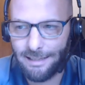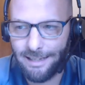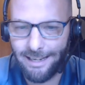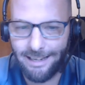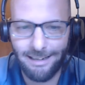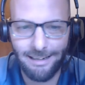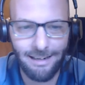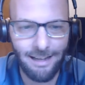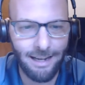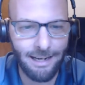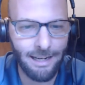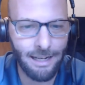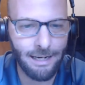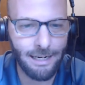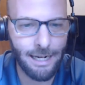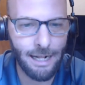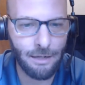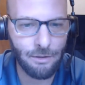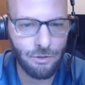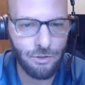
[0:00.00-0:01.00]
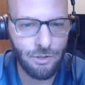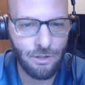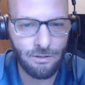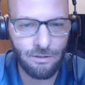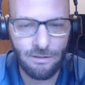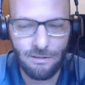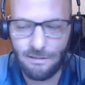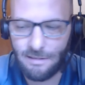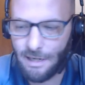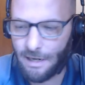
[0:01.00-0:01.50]
And I got it out
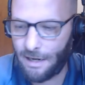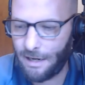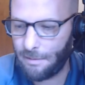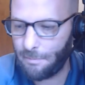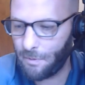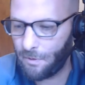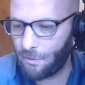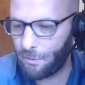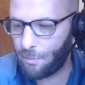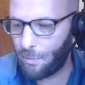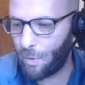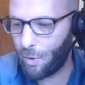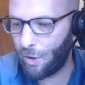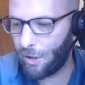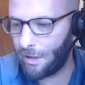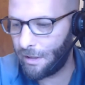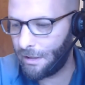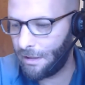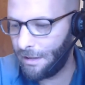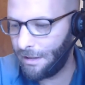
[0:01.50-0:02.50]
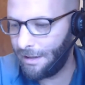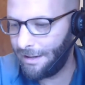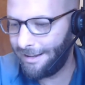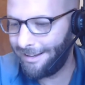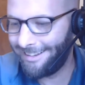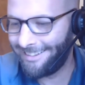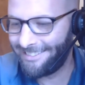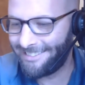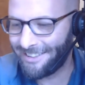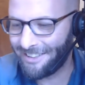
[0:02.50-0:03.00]
just in time this morning,
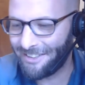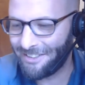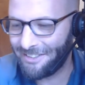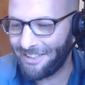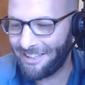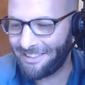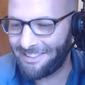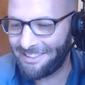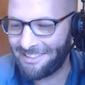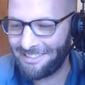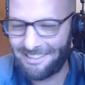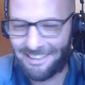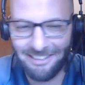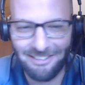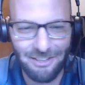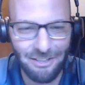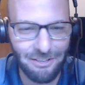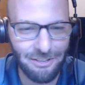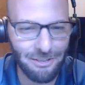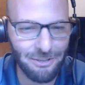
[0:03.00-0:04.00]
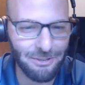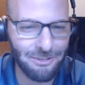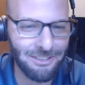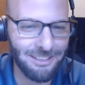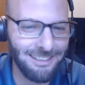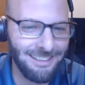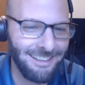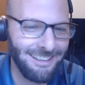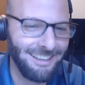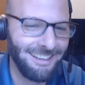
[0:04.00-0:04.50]
so that's that's good news.
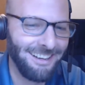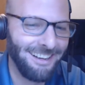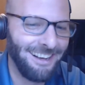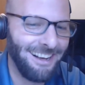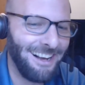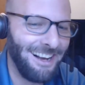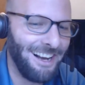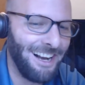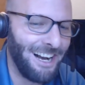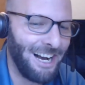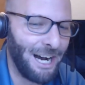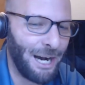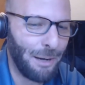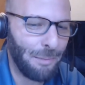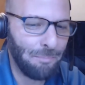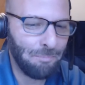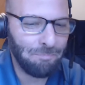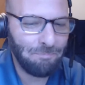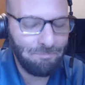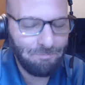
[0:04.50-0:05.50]
Um,